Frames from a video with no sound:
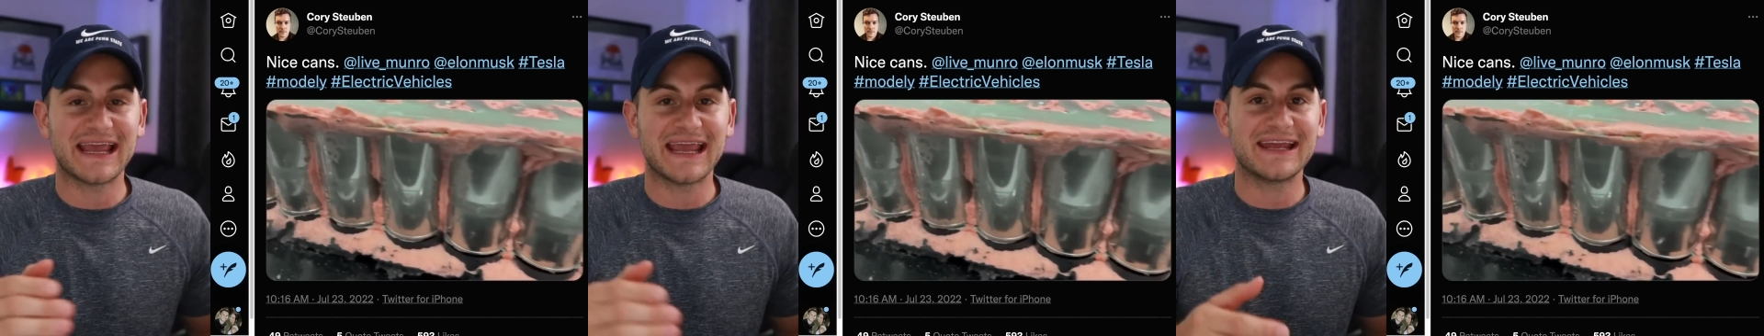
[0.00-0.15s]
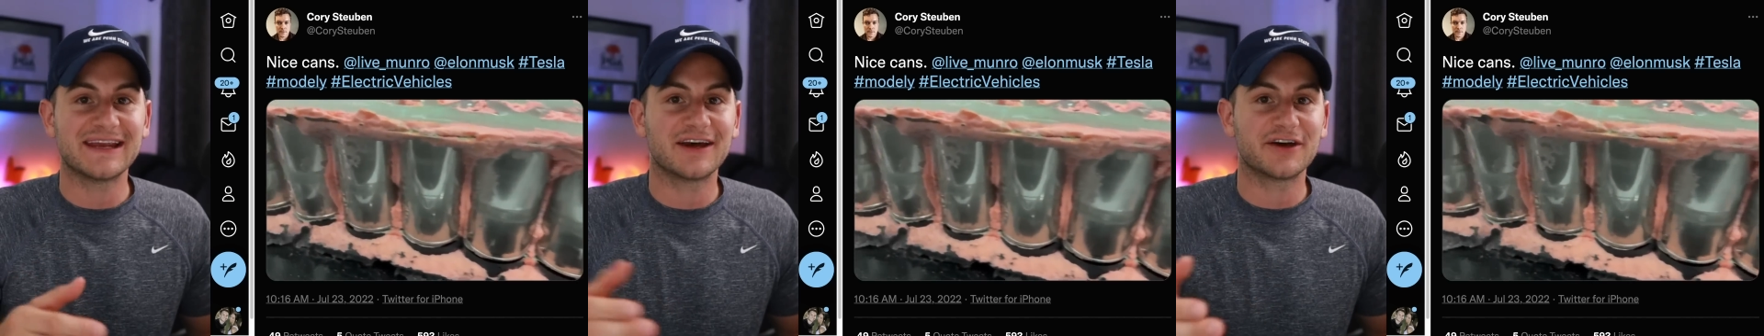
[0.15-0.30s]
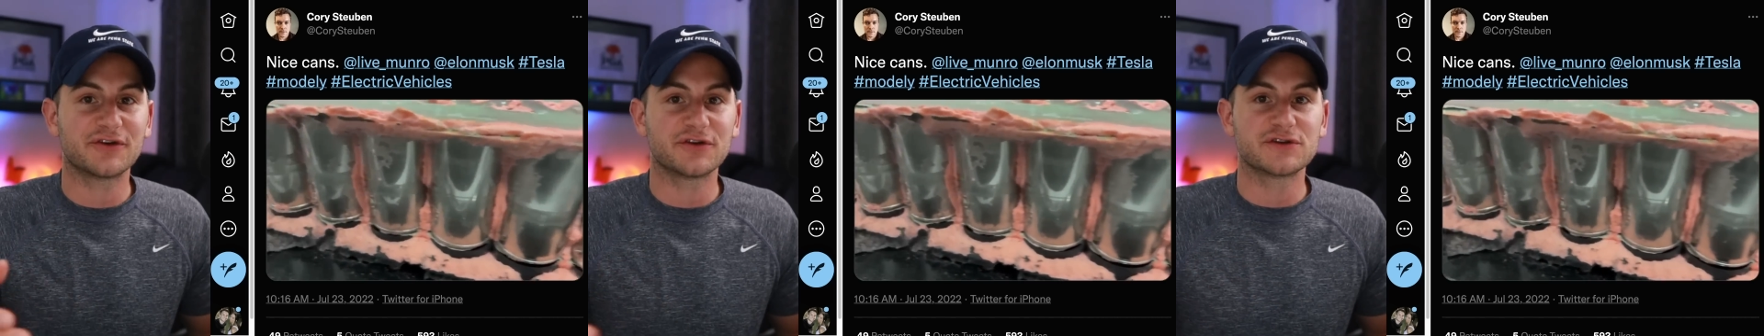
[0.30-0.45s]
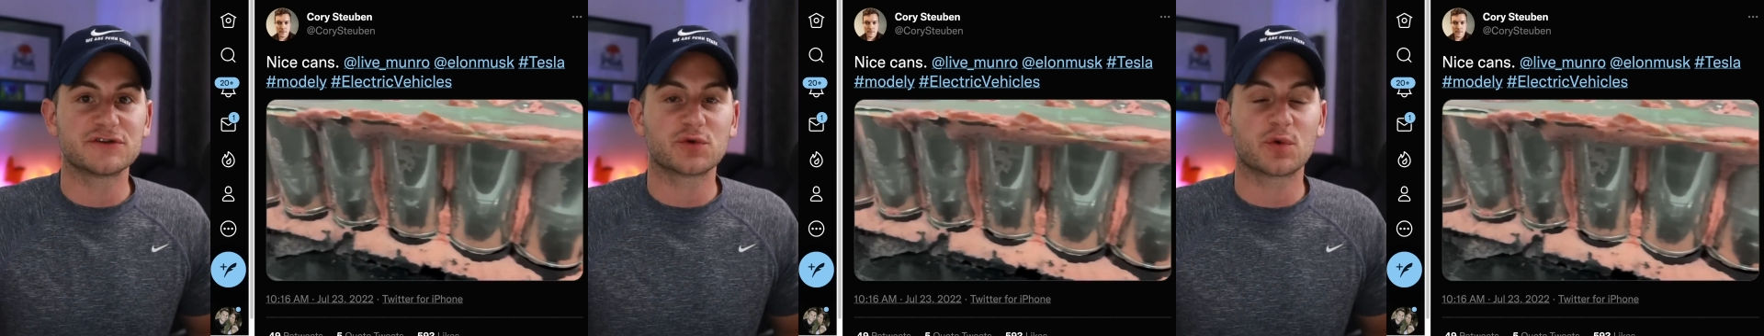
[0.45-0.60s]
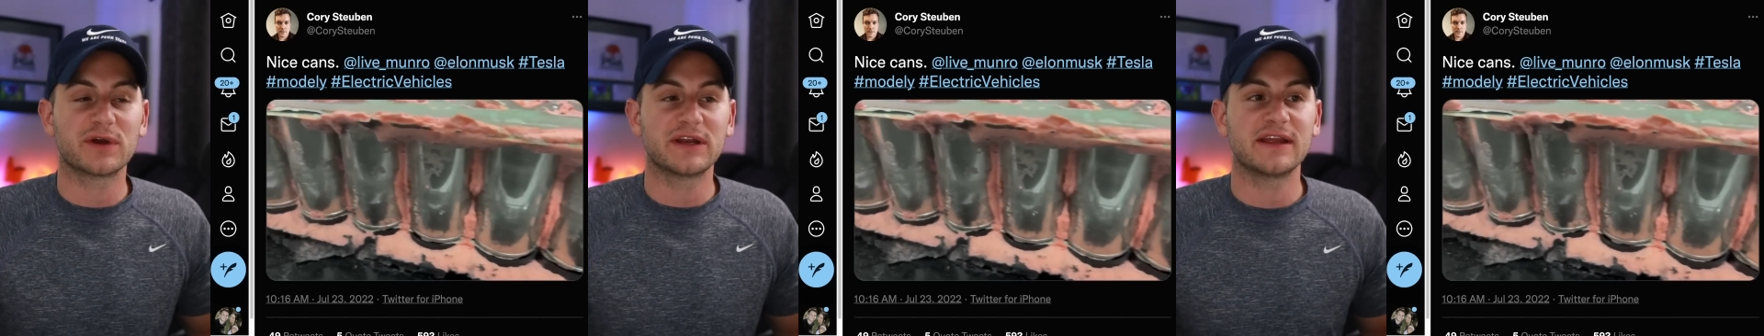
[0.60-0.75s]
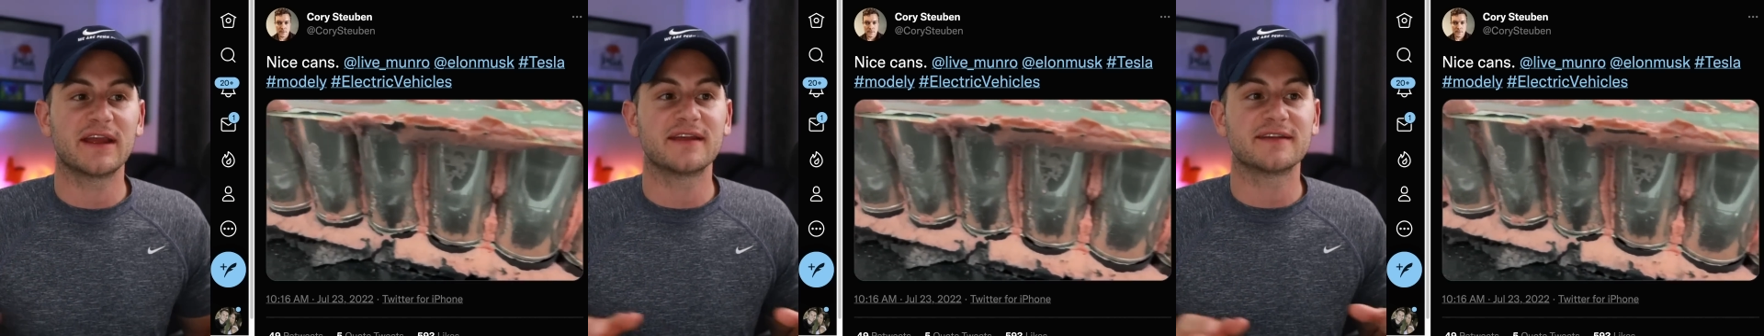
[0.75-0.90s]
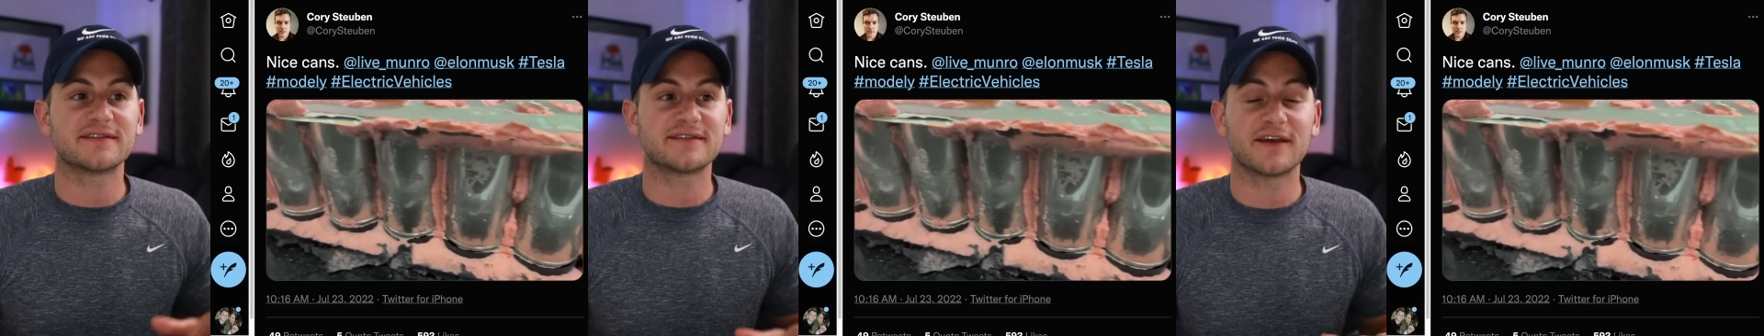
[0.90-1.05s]

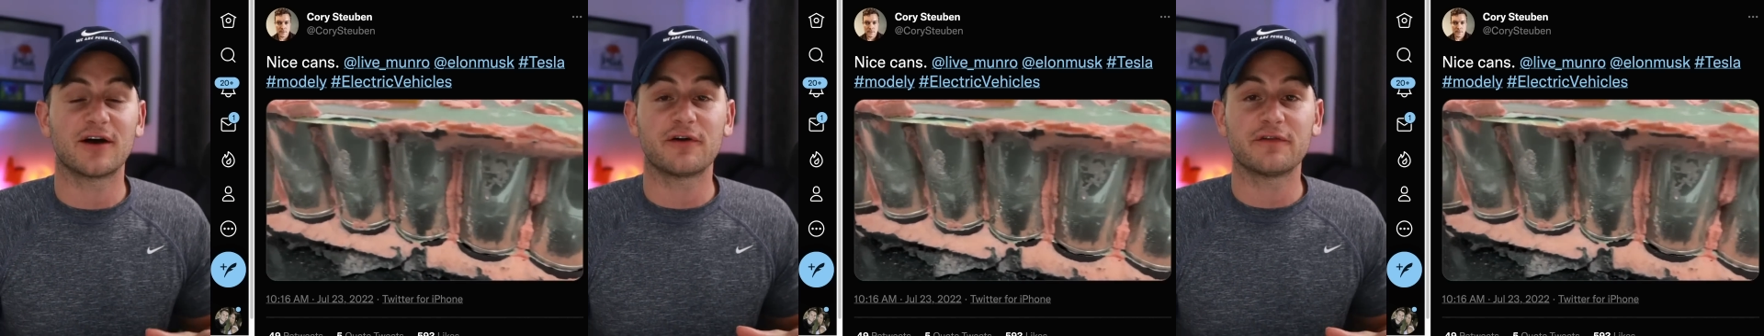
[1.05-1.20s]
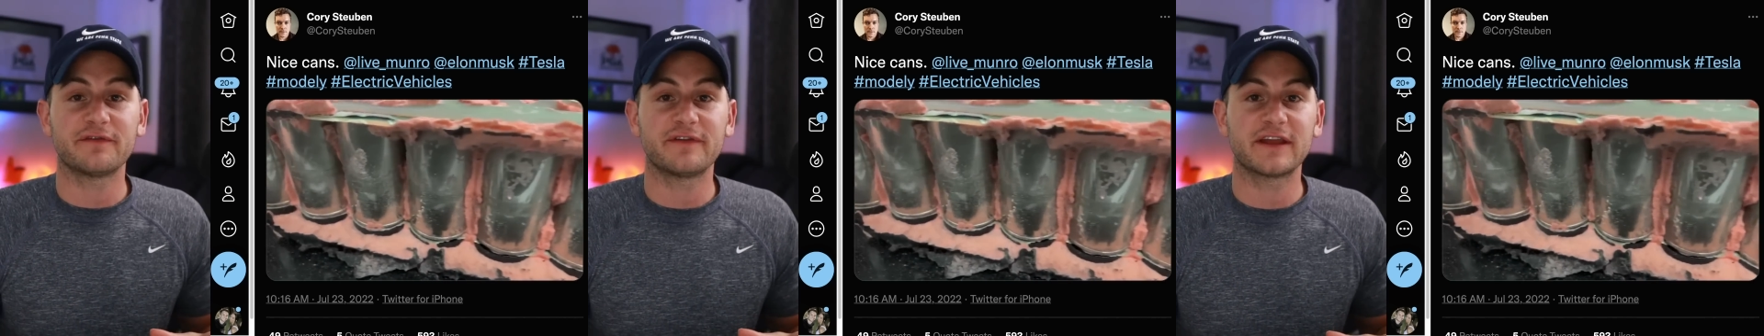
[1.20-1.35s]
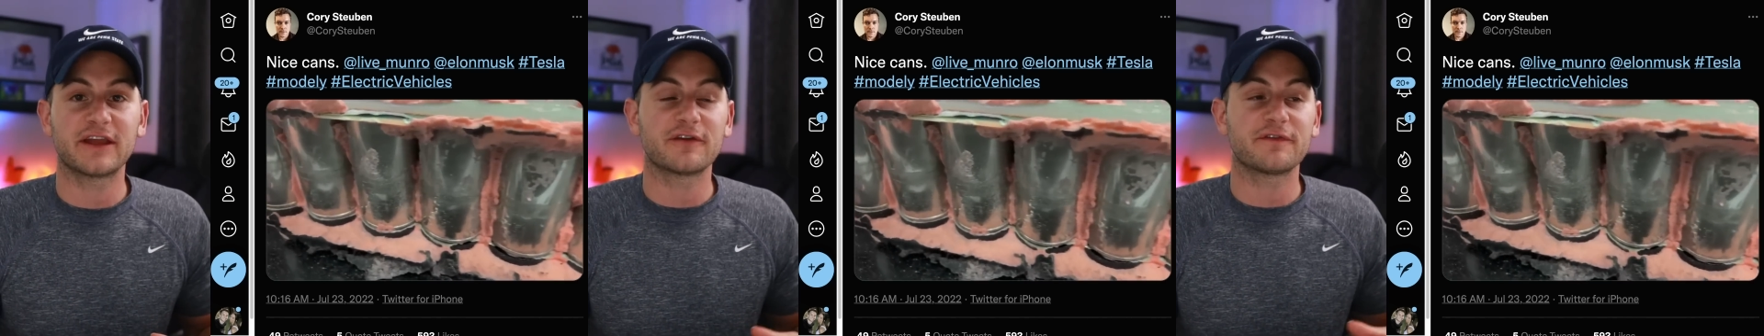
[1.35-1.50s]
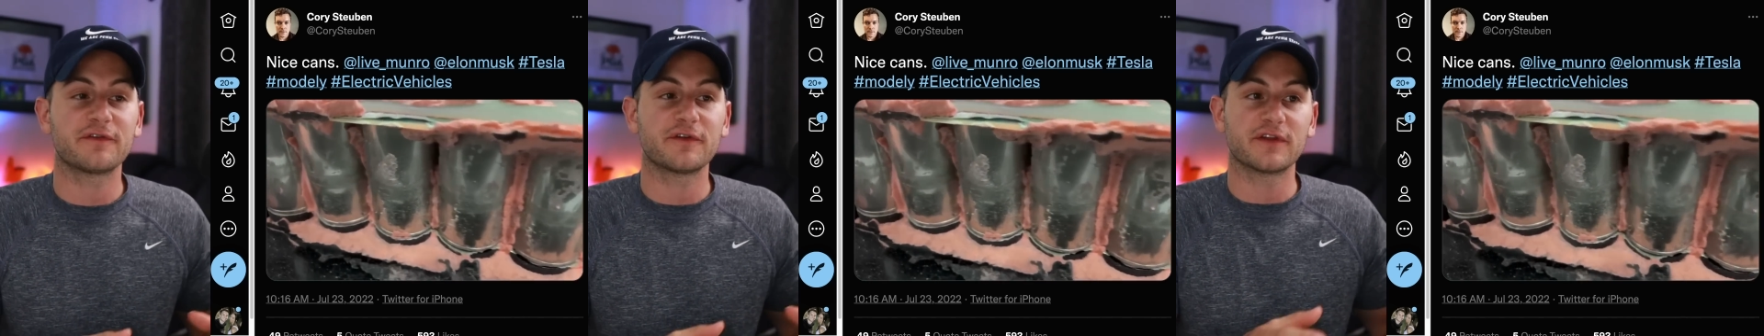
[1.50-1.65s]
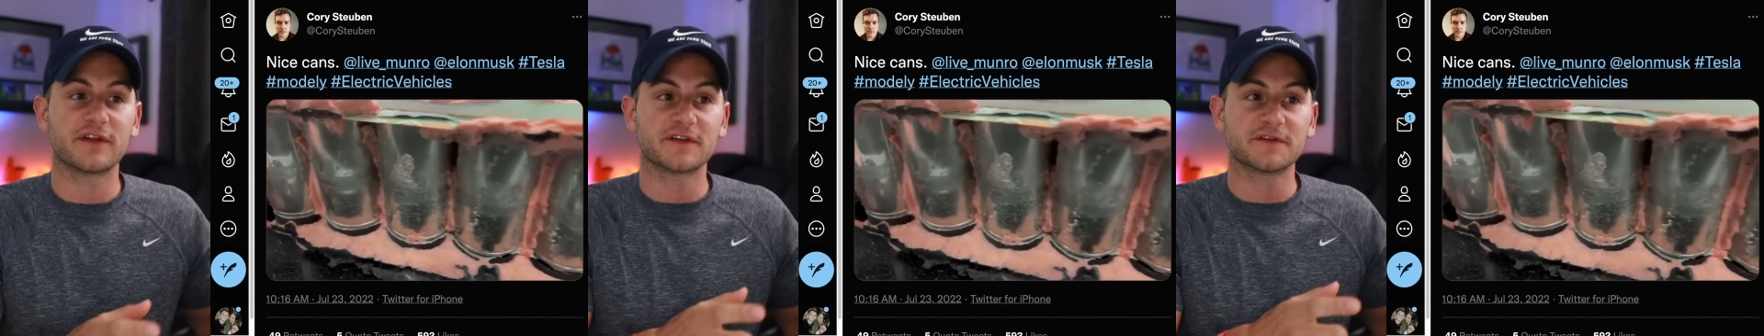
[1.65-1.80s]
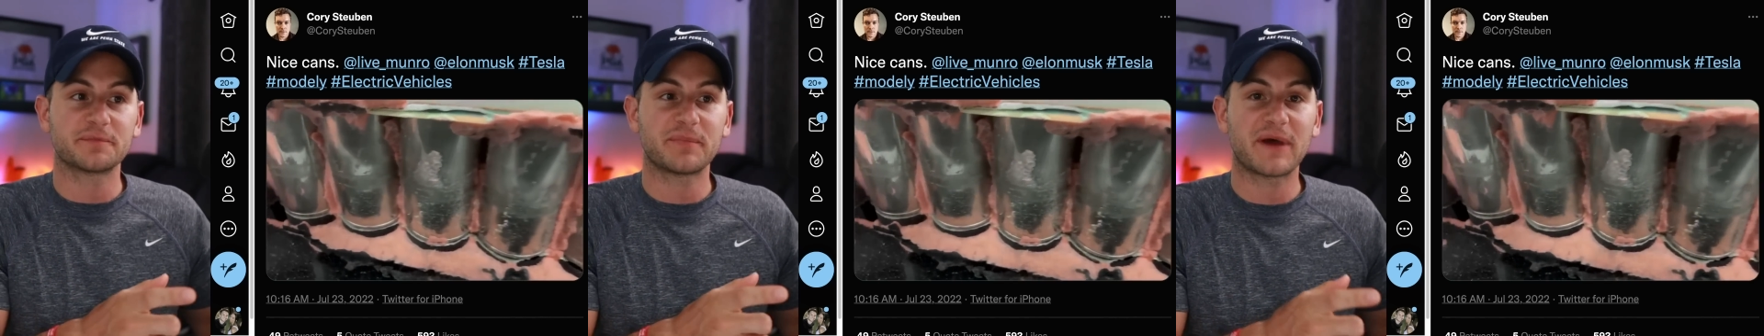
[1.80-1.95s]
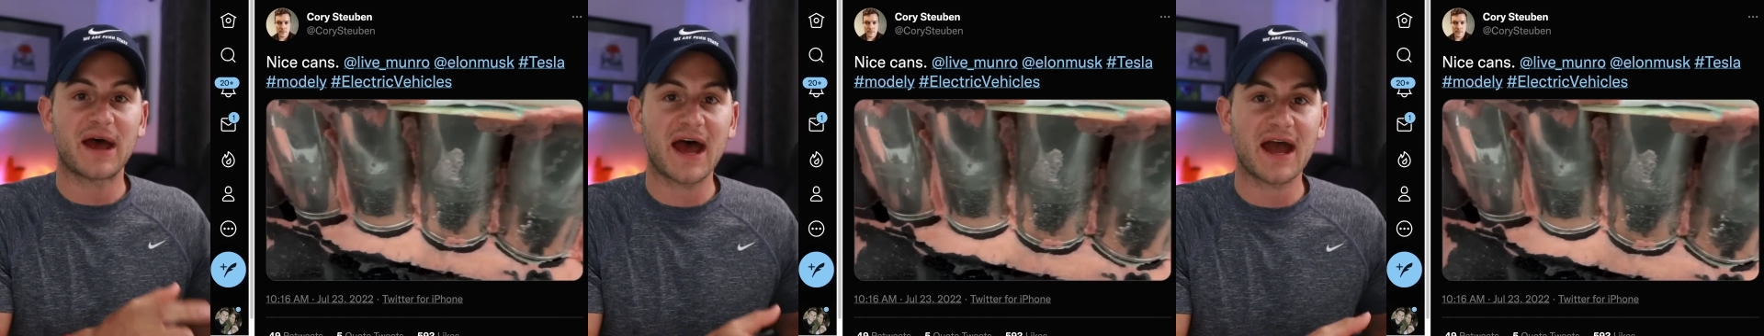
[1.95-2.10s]
828 cell figure for
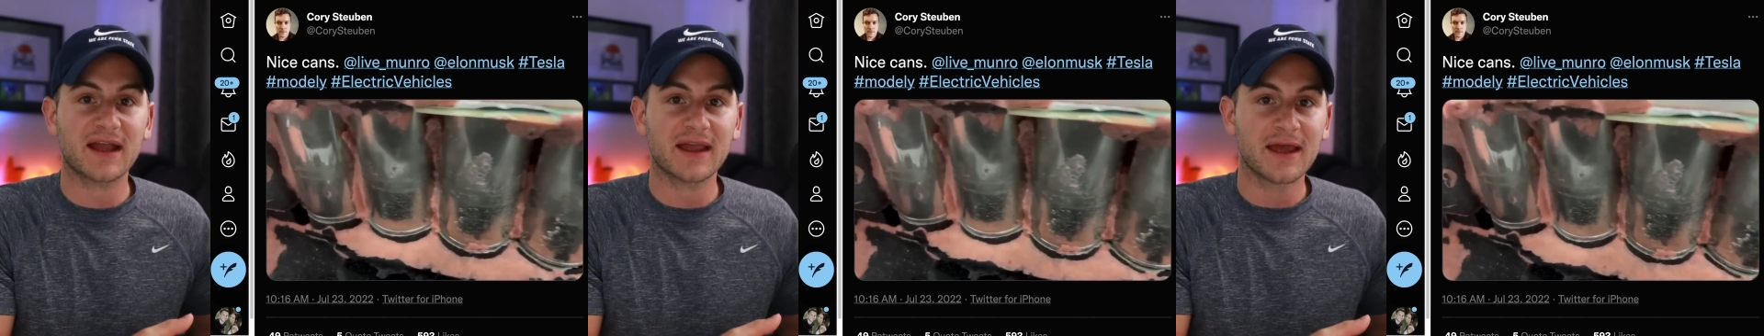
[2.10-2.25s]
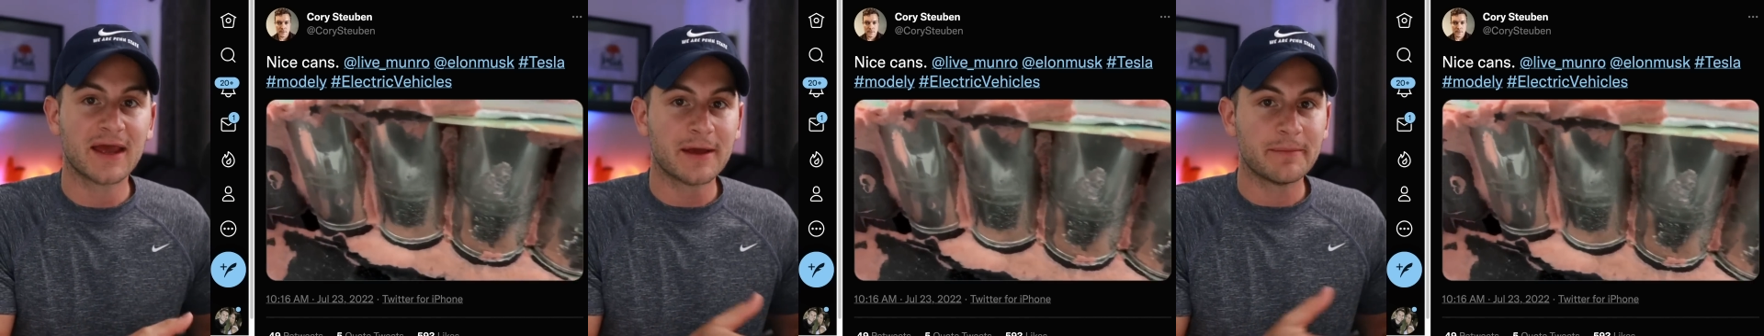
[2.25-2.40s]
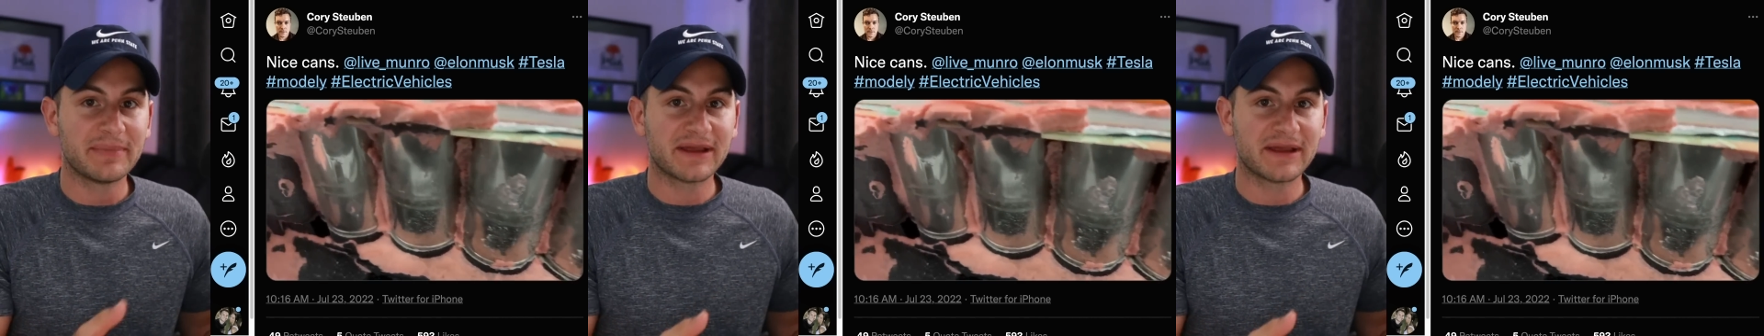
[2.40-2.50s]
this pack